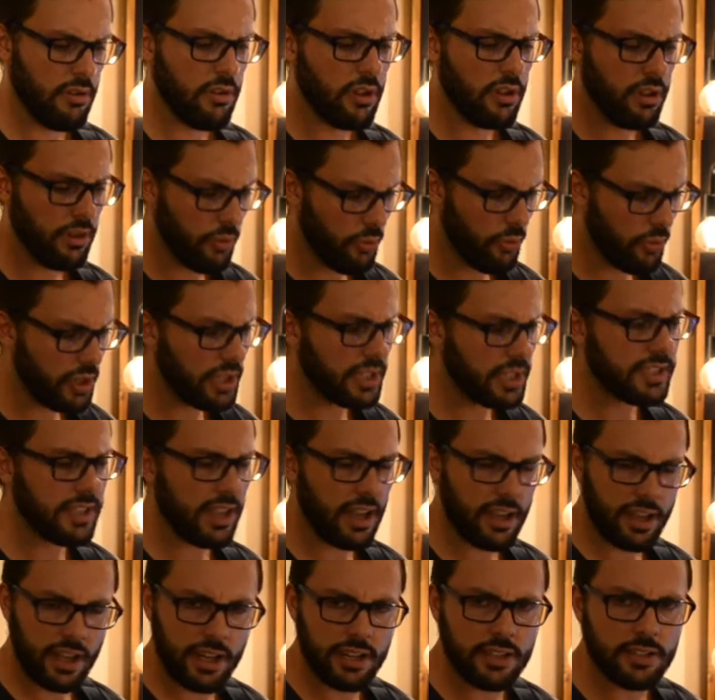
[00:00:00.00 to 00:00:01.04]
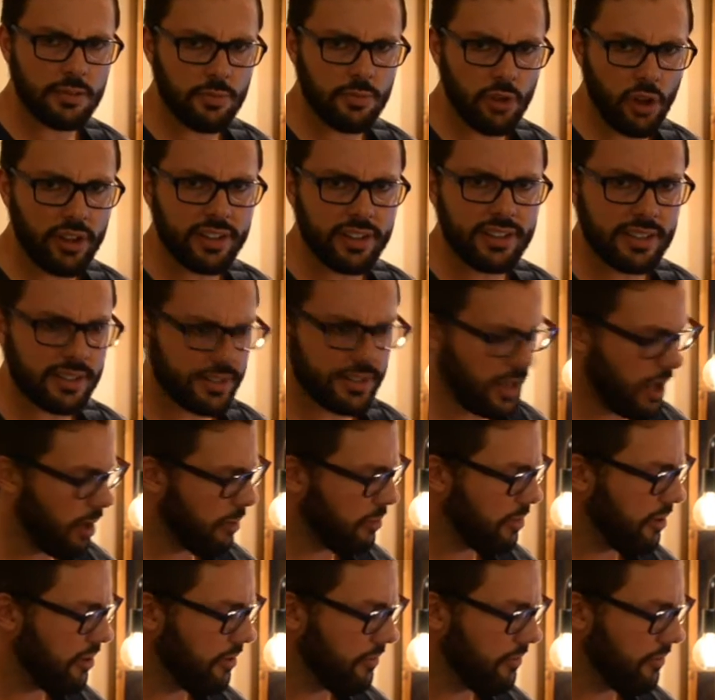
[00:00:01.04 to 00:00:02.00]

You really start getting some nice sub.